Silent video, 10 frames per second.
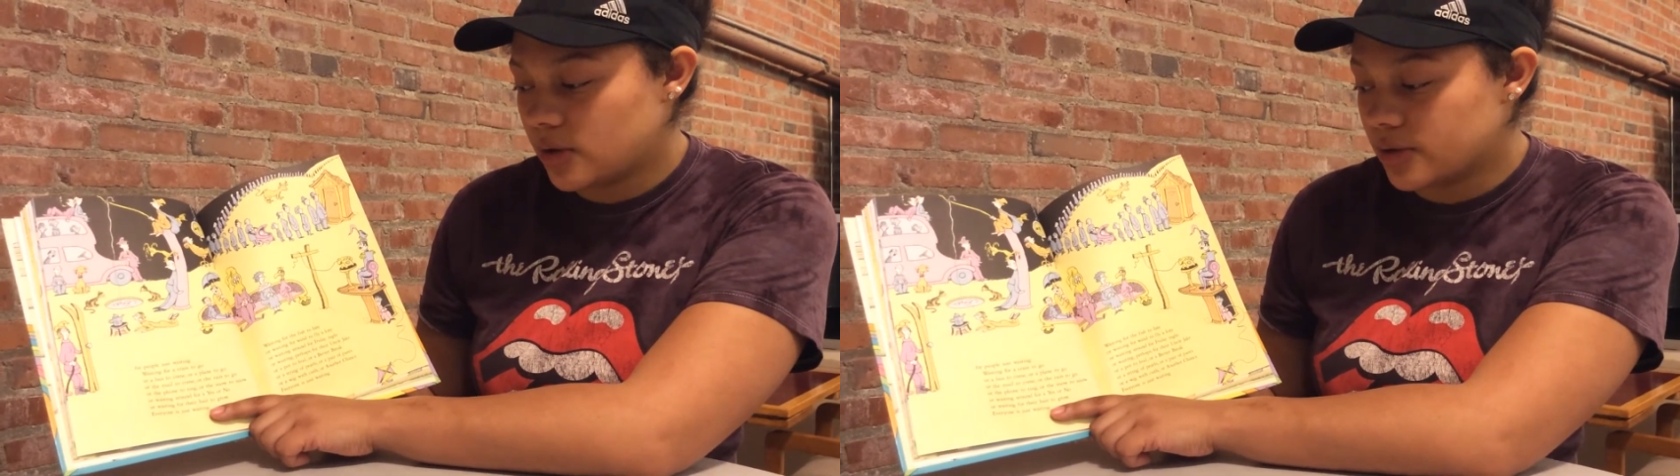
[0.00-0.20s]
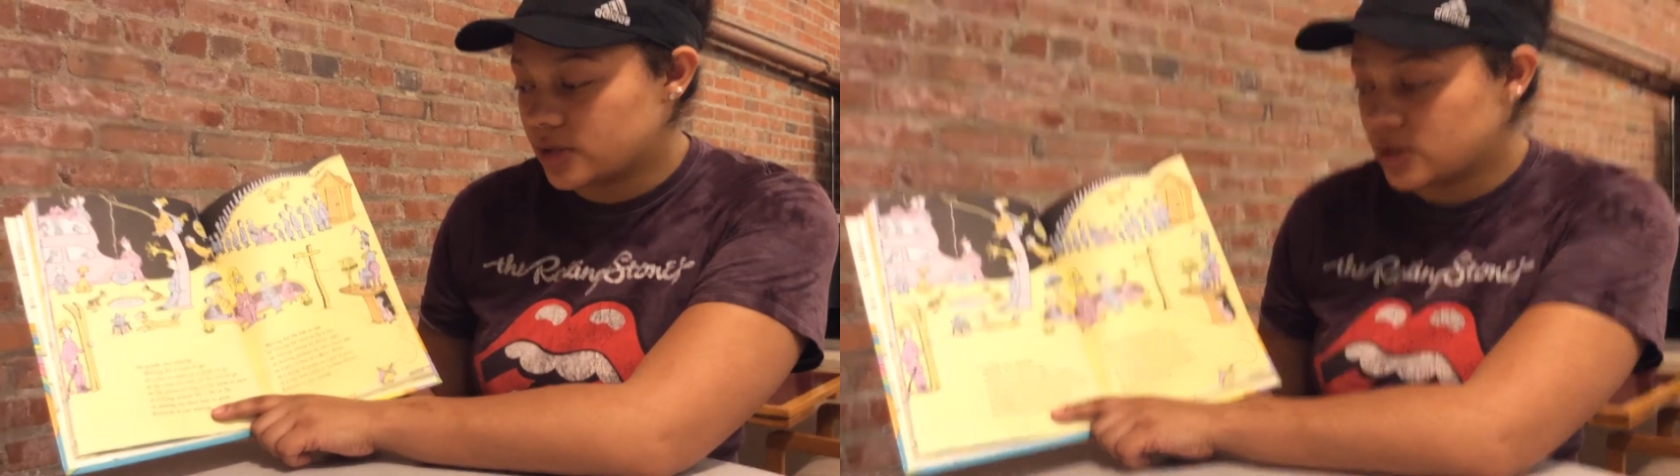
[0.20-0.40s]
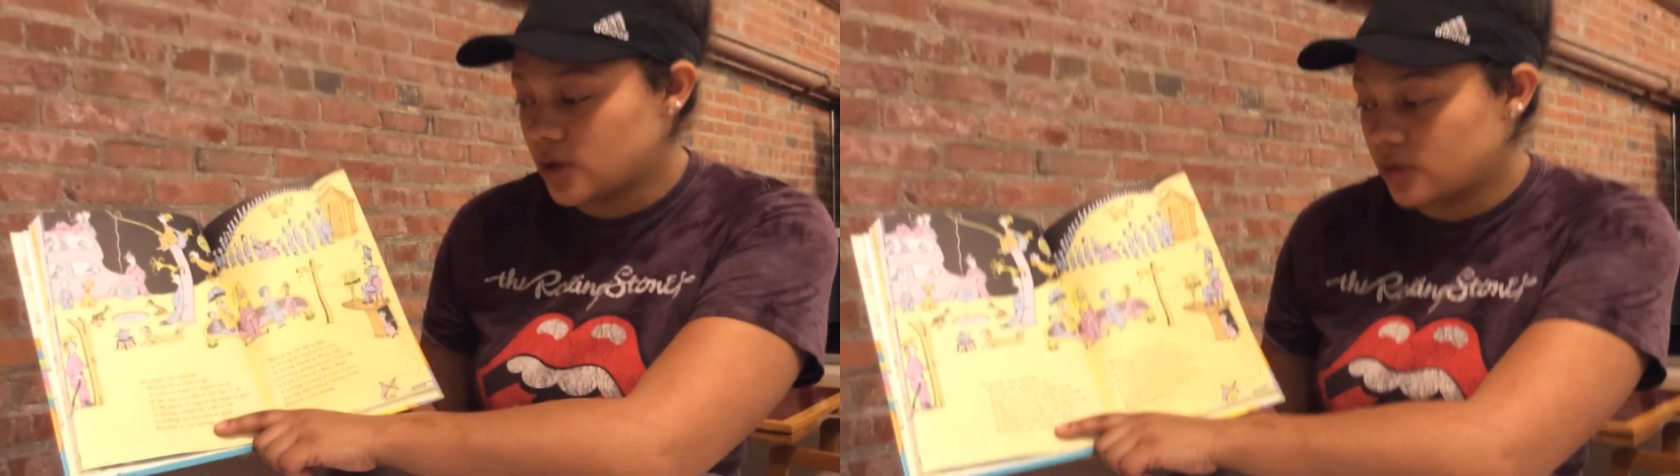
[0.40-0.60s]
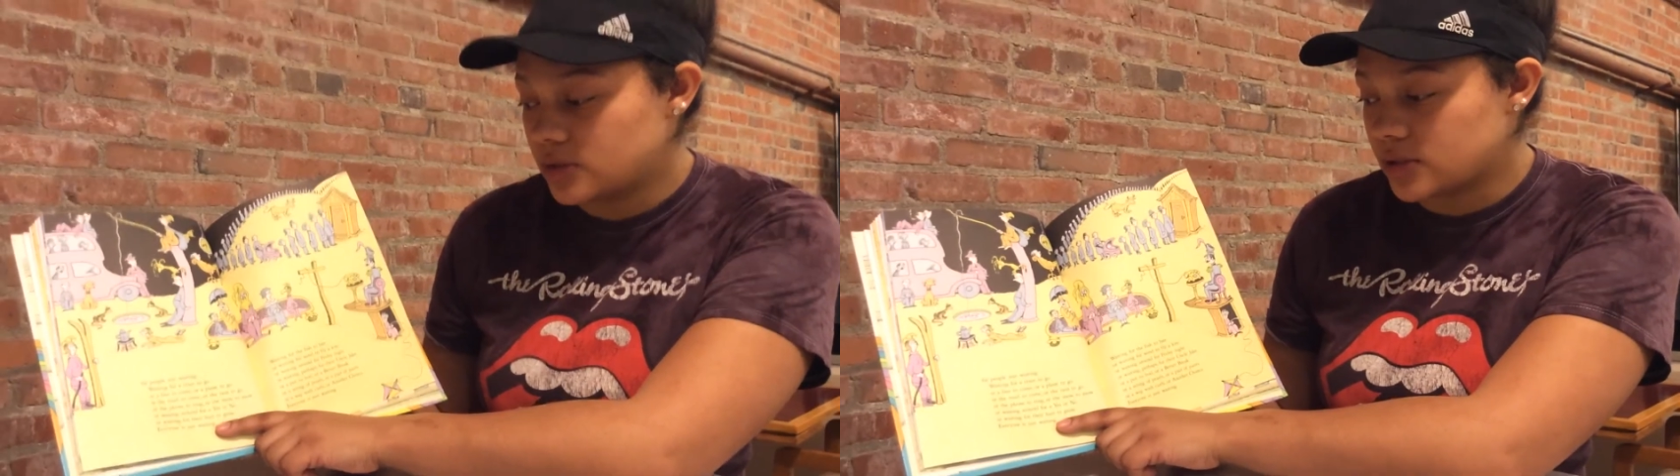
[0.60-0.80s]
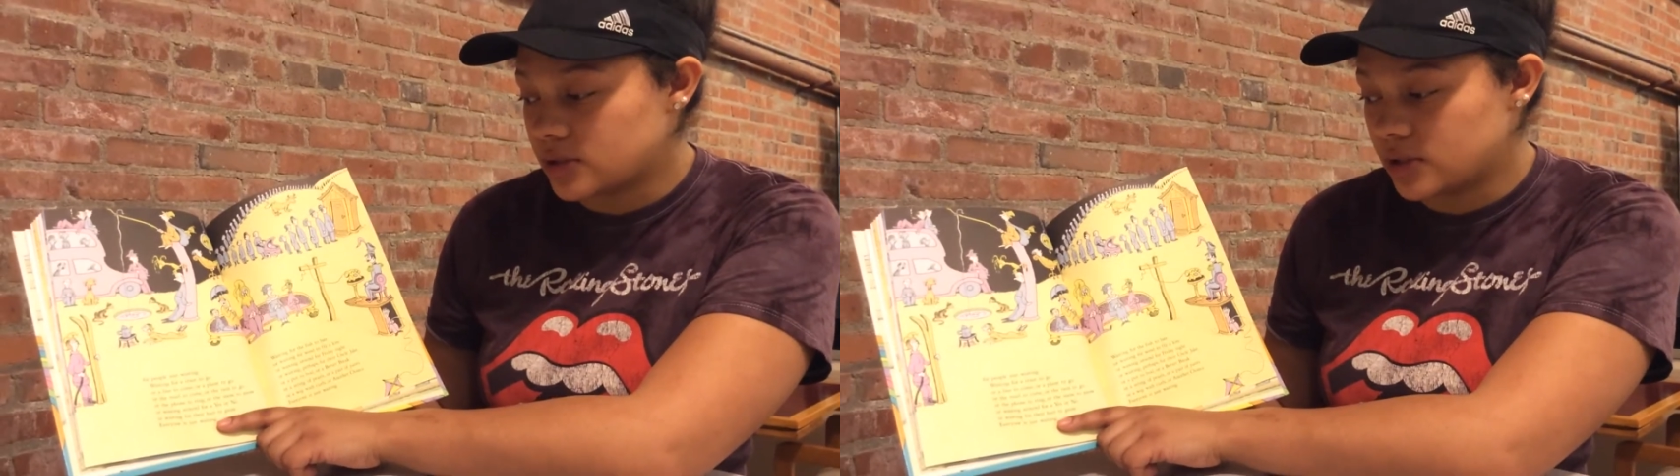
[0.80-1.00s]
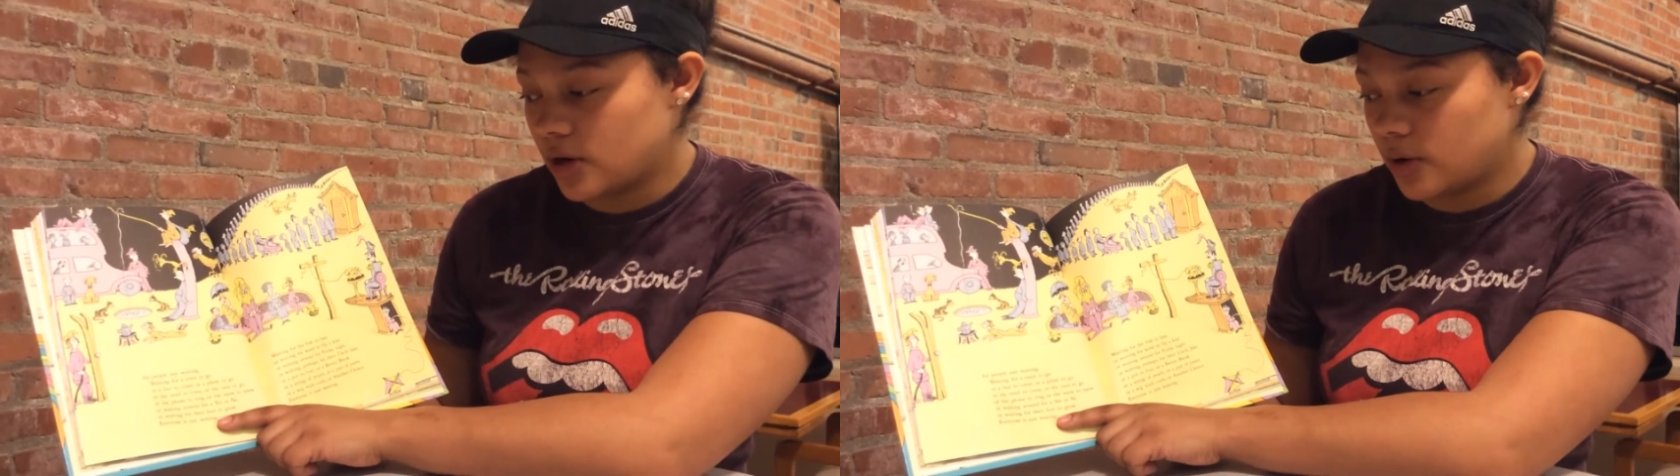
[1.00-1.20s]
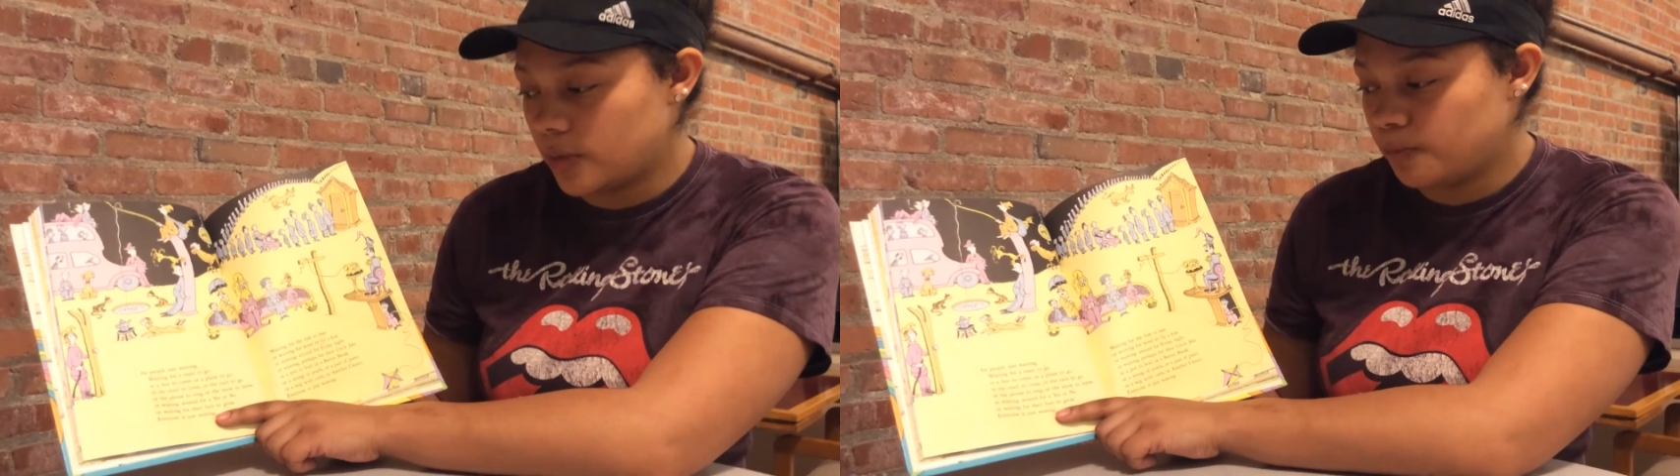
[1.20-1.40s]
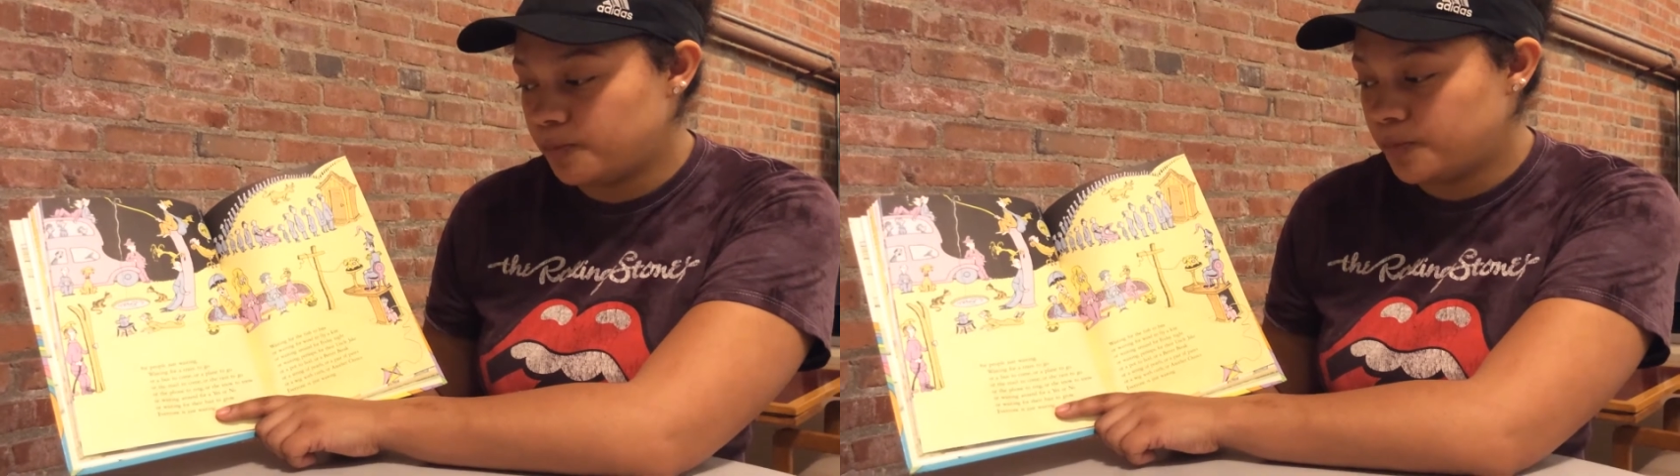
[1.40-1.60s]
or the snow to snow.